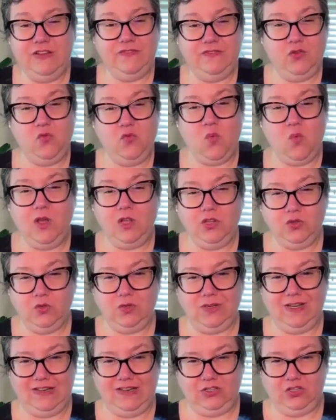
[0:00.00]
Even if you
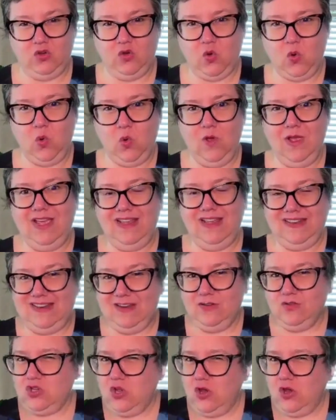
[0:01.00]
want to let go,
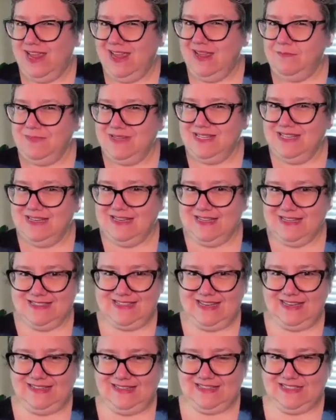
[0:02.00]
there's an
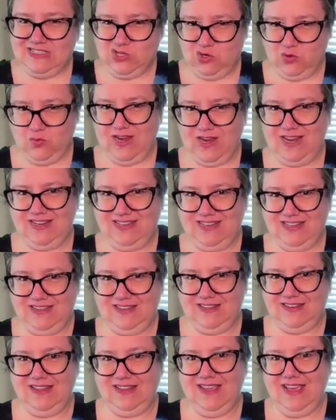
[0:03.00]
emptiness that is
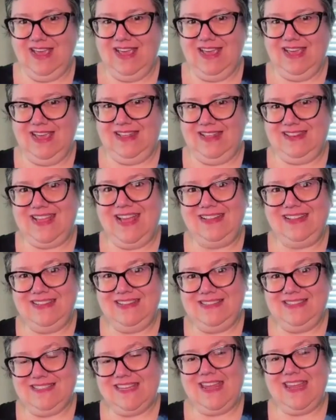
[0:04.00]
created, and
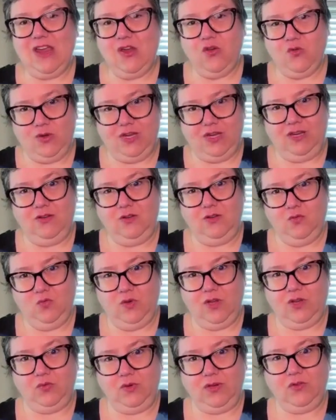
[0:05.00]
that is
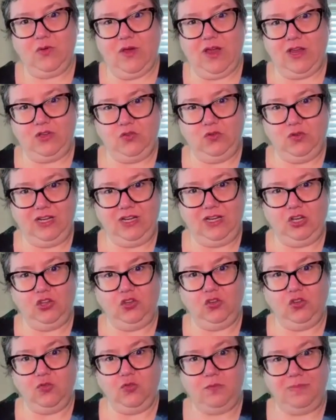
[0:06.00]
scary when we try to
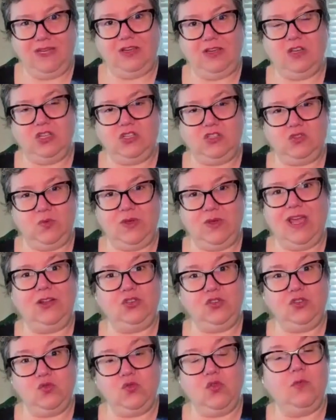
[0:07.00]
declutter because
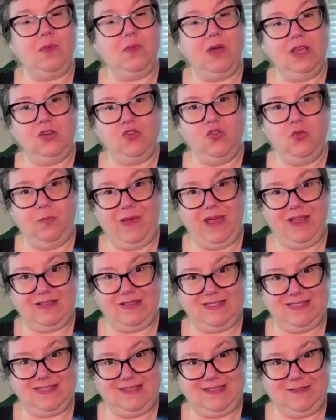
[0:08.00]
we have trauma in our
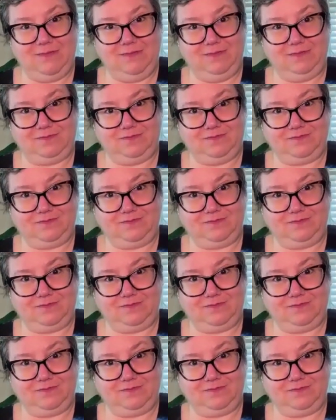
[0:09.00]
past.